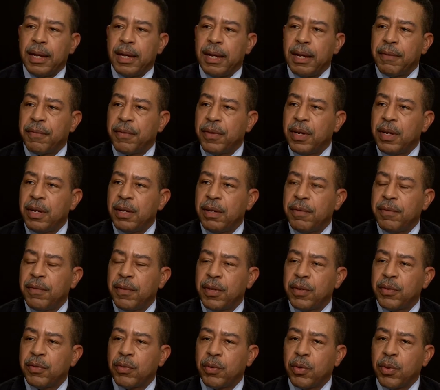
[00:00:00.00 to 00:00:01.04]
if an
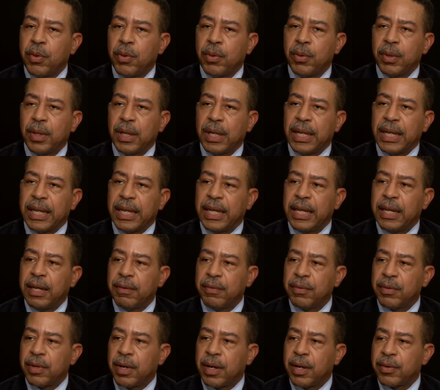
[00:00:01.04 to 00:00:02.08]
individual
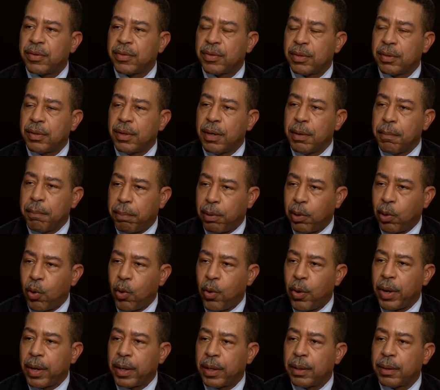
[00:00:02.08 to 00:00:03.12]
leaves us
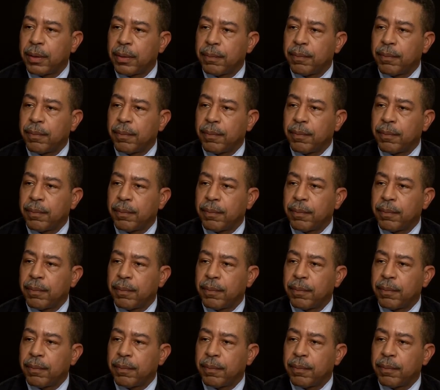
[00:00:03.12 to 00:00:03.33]
employed